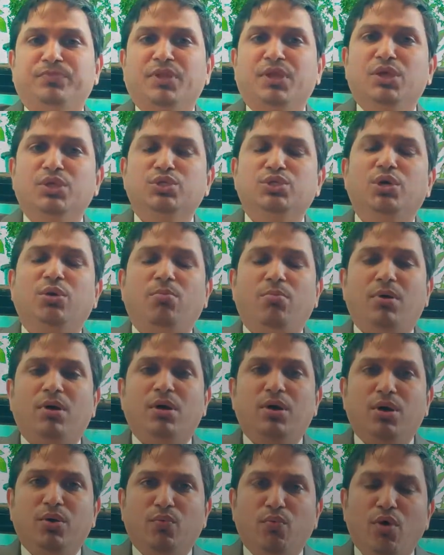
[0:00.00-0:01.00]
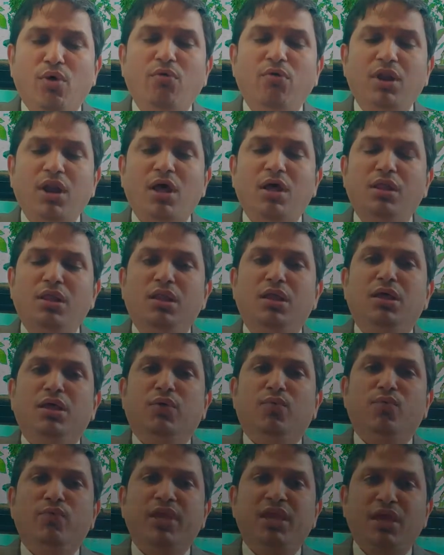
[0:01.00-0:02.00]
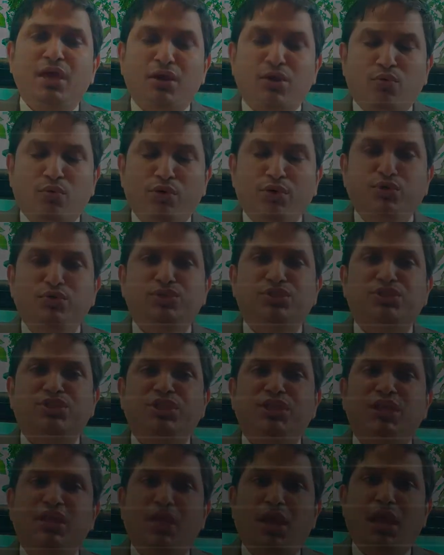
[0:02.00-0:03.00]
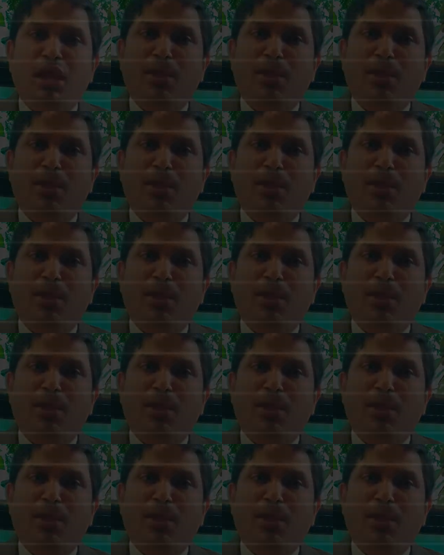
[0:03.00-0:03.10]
So overall, we are going to see a